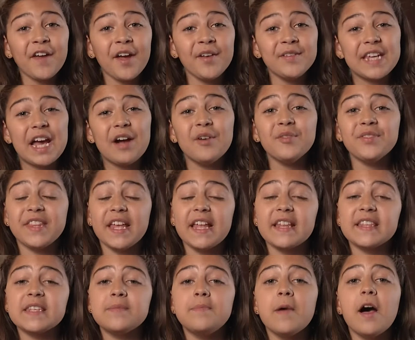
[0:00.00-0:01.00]
found out
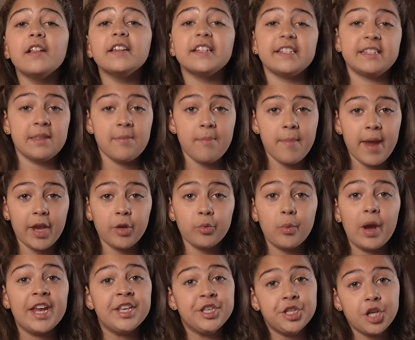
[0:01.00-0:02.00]
that smell is the main
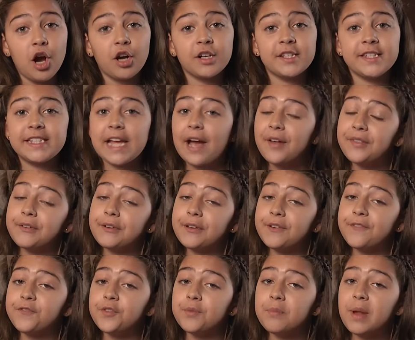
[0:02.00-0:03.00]
way dogs download
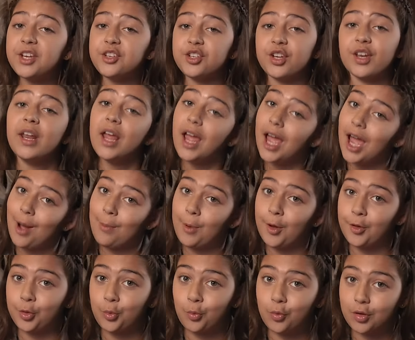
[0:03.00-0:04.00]
information
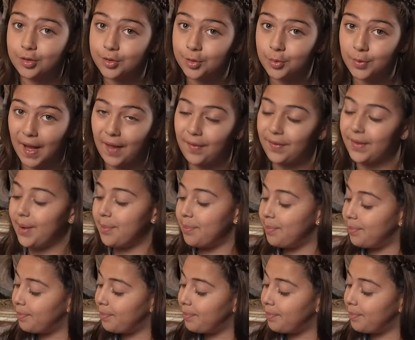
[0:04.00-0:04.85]
about the world around them.